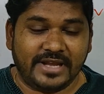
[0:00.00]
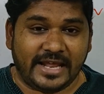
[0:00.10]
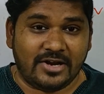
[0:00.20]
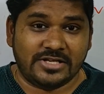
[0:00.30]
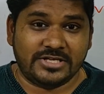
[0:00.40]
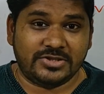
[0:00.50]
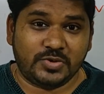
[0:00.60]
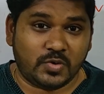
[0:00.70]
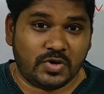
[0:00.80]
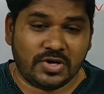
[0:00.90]
Energy
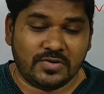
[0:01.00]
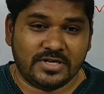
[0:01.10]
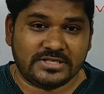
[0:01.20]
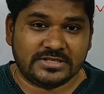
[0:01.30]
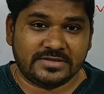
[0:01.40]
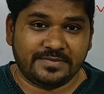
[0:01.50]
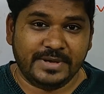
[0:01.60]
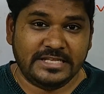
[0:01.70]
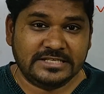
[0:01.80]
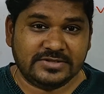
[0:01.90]
stored always
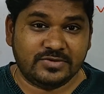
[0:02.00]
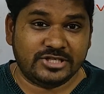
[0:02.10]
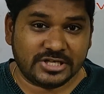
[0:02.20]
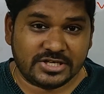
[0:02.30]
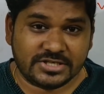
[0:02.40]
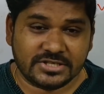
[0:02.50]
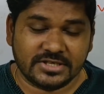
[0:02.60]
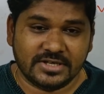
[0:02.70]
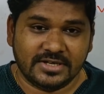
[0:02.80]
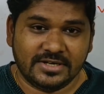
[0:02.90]
means which energy?
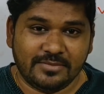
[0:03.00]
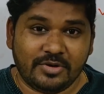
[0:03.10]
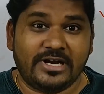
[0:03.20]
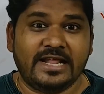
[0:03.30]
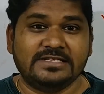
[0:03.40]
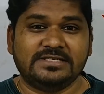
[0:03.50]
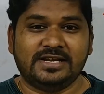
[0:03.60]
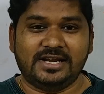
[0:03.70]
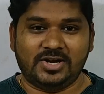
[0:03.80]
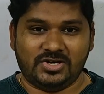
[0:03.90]

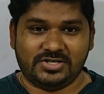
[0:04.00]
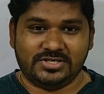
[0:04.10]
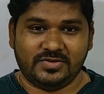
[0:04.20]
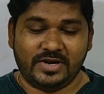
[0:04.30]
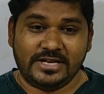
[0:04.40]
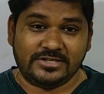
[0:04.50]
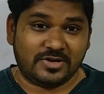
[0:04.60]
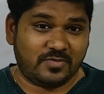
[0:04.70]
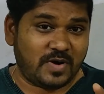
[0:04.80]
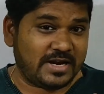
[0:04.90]
Potential energy. When
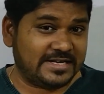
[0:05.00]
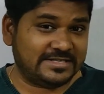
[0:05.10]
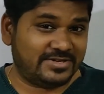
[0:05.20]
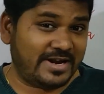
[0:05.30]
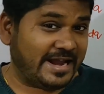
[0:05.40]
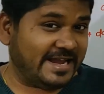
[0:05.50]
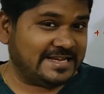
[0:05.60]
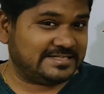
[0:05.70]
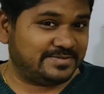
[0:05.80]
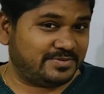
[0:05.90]
some work is done
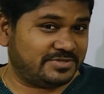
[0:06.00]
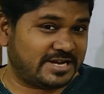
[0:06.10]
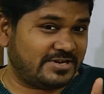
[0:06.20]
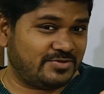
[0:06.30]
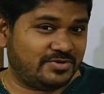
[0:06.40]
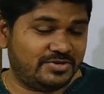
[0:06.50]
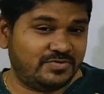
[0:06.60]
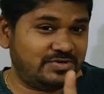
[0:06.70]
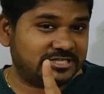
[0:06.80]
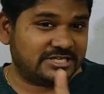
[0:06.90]
against force, I told
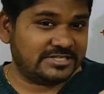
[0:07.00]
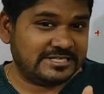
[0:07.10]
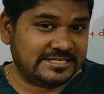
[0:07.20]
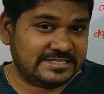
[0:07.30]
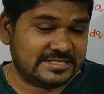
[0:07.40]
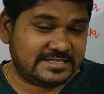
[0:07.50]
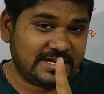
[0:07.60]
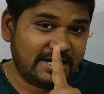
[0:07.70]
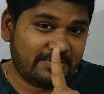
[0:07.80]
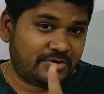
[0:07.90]
you which energy
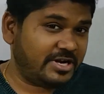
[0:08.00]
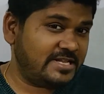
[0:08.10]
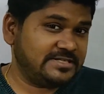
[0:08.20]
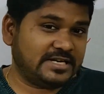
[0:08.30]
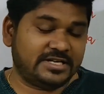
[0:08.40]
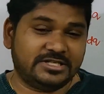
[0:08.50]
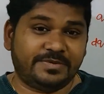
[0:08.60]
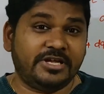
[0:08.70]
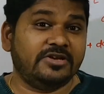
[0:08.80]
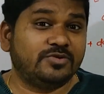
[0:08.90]
increases? Potential energy.
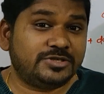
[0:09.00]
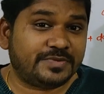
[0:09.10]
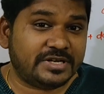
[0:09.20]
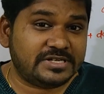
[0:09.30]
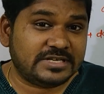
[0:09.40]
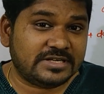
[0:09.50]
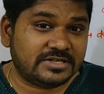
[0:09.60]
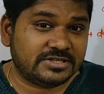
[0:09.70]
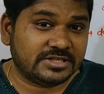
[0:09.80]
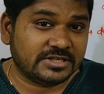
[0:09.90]
But here which potential
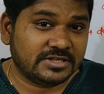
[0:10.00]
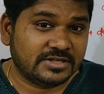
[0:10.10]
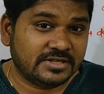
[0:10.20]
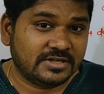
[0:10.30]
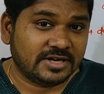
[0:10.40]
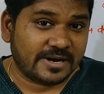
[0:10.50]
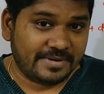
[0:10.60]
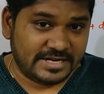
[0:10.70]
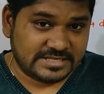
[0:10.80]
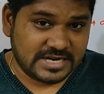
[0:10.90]
energy?
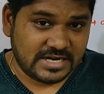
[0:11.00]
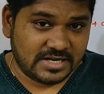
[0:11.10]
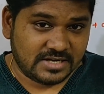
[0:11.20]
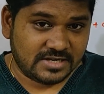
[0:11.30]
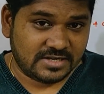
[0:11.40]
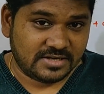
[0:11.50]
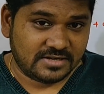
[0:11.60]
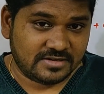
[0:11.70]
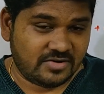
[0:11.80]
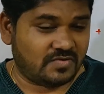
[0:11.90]
Gravitational?
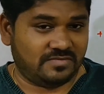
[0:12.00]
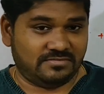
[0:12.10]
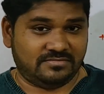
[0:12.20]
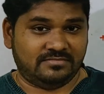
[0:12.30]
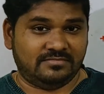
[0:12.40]
No.